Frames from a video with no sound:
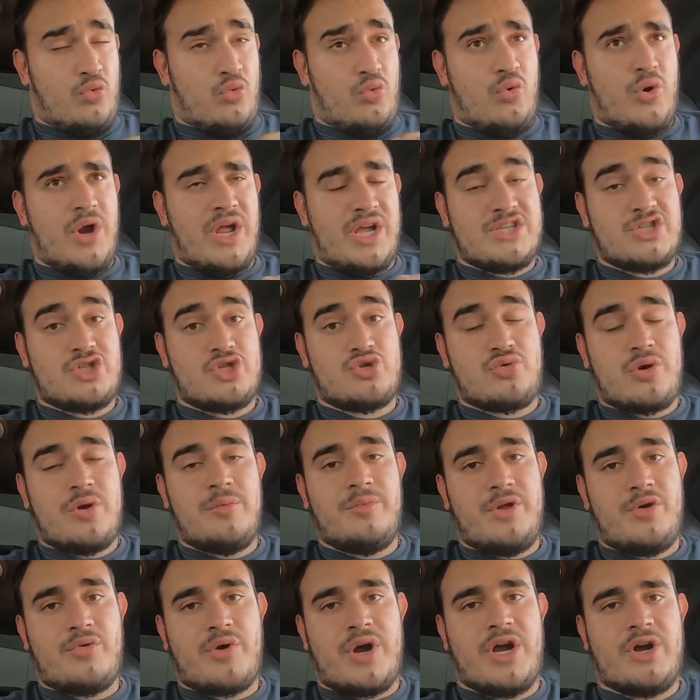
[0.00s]

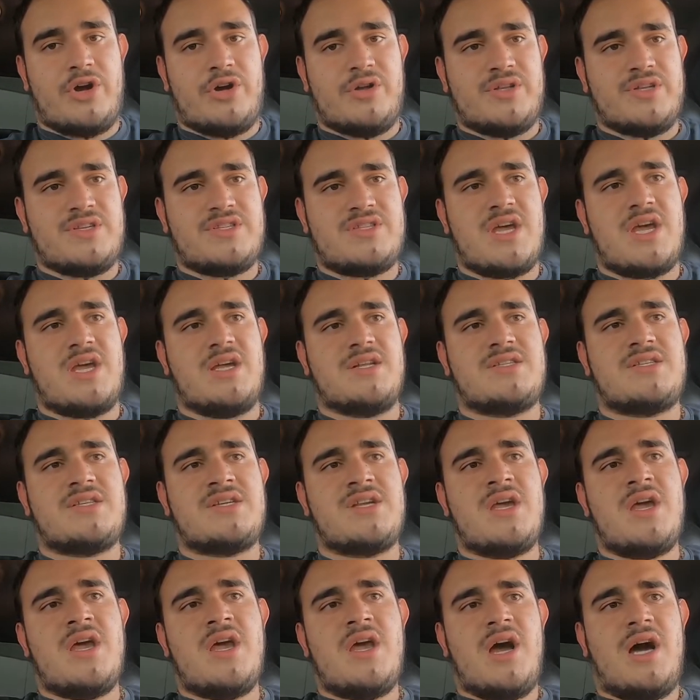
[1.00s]
extremely rare here in the States.
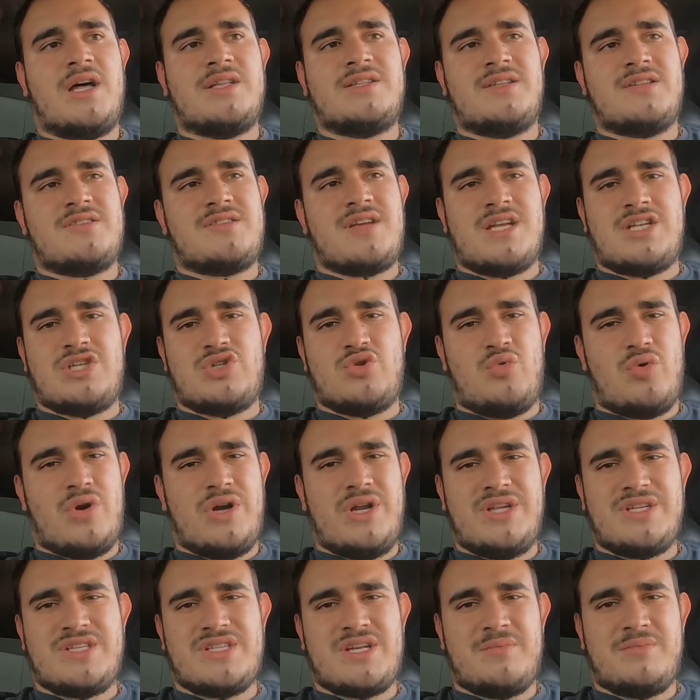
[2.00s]
I think there's like
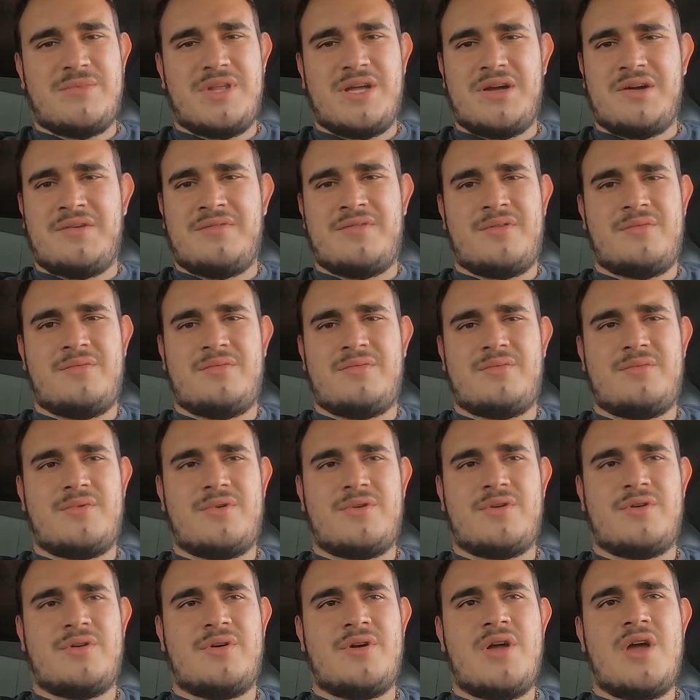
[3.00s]
20 something of them,
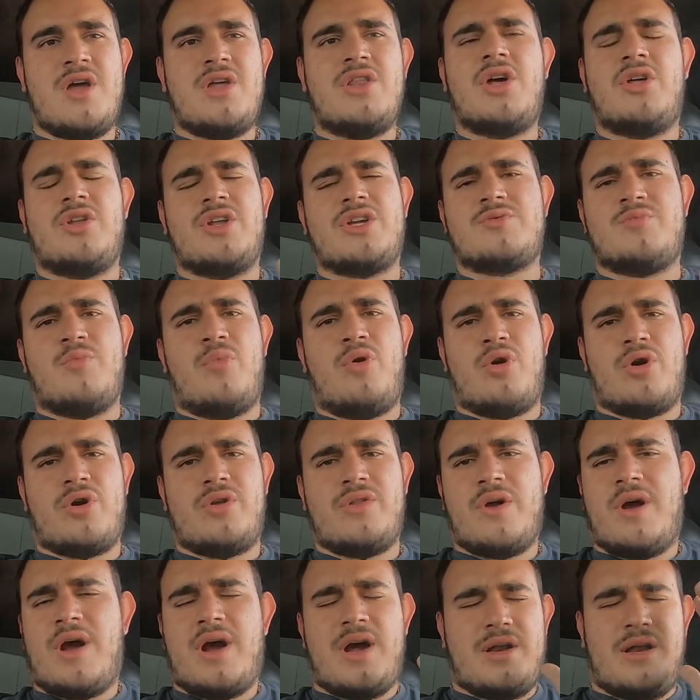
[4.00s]
or no, there's more.
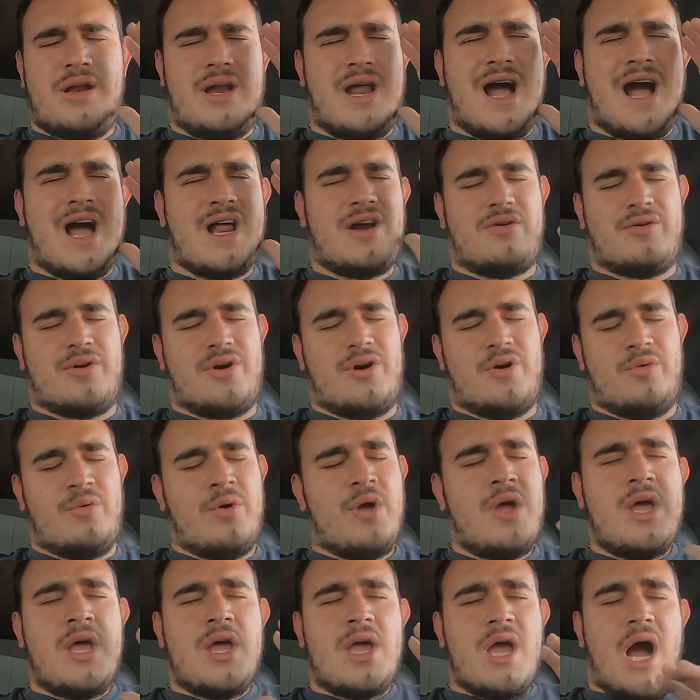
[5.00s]
That I don't know.
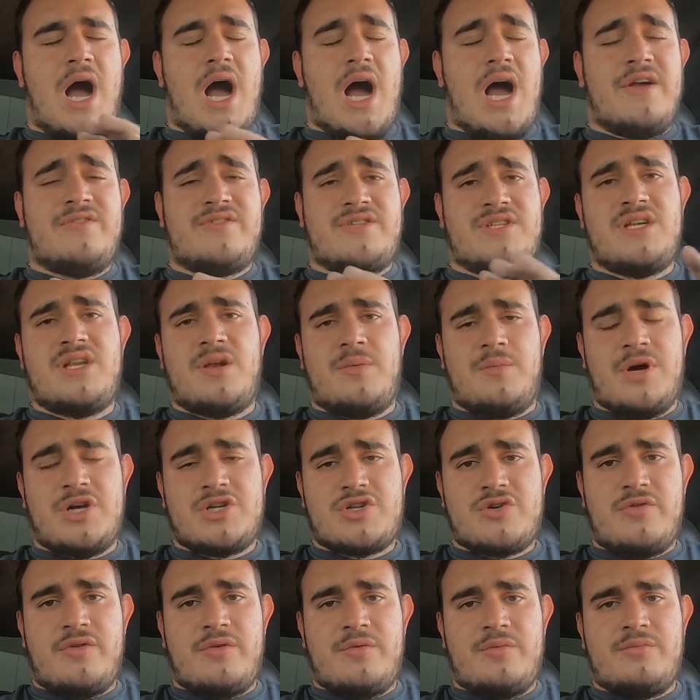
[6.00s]
I've seen a bunch
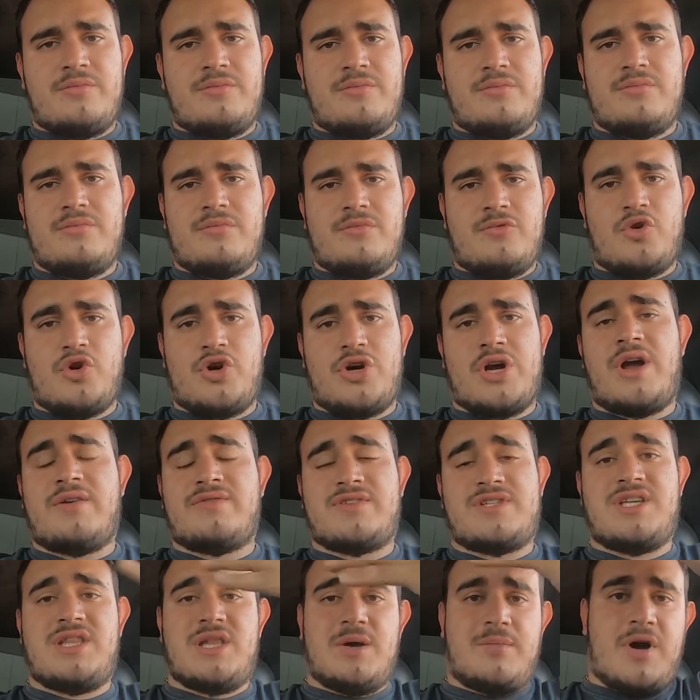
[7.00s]
of them, or I've
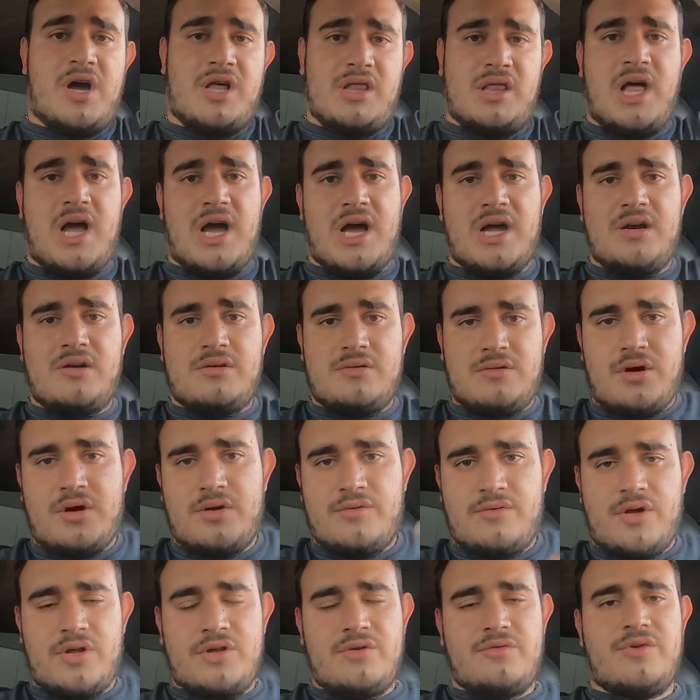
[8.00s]
seen them online on
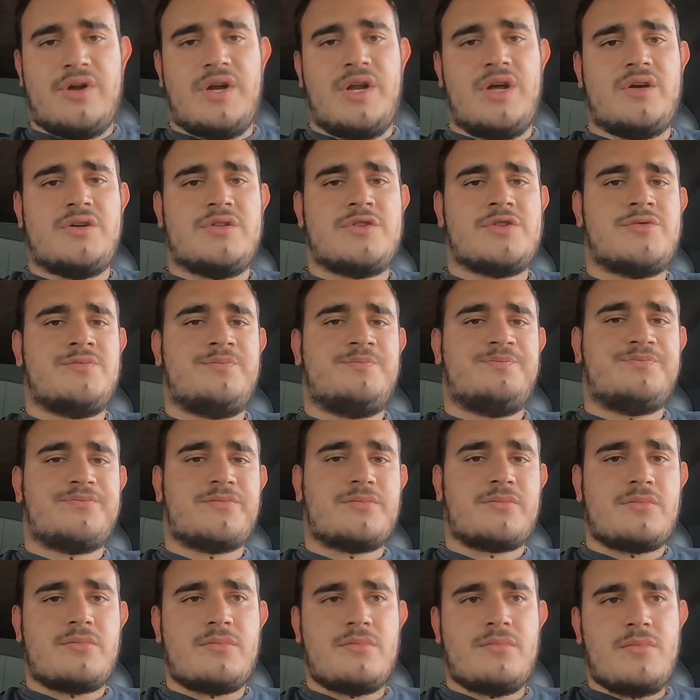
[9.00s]
other videos.
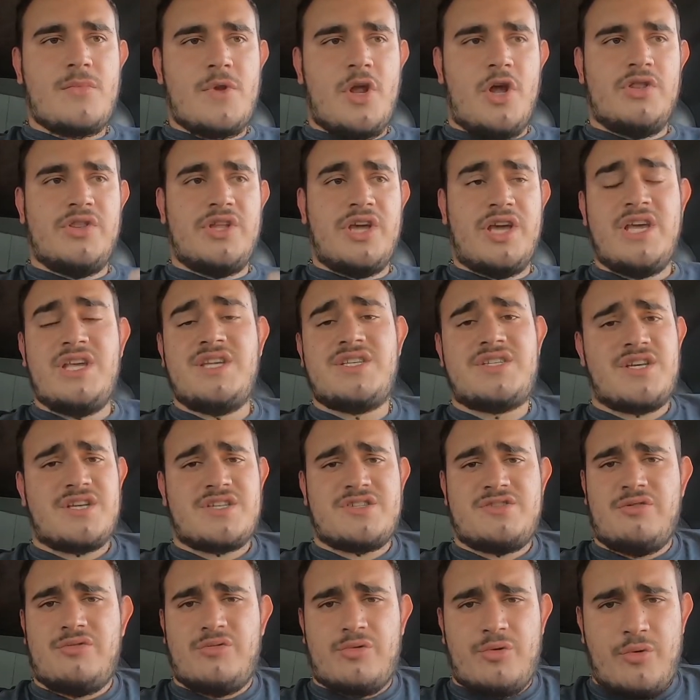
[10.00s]
The
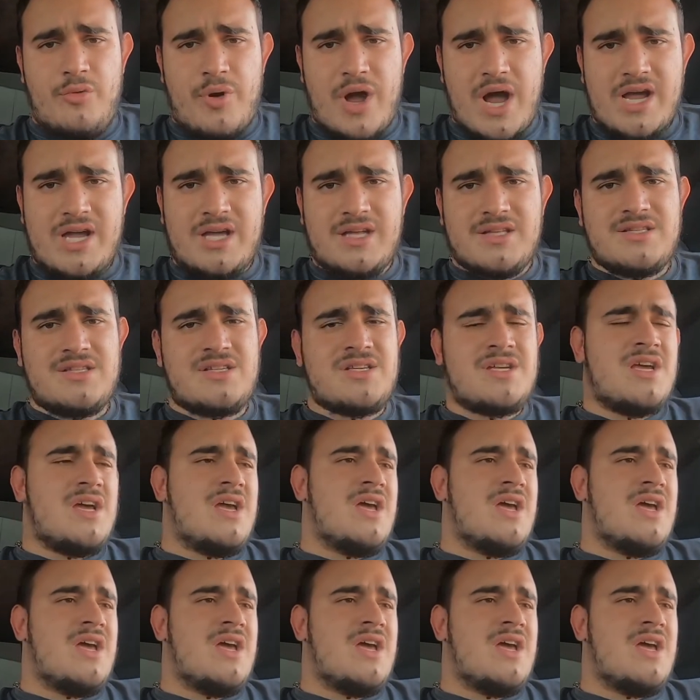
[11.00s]
E63 wagons,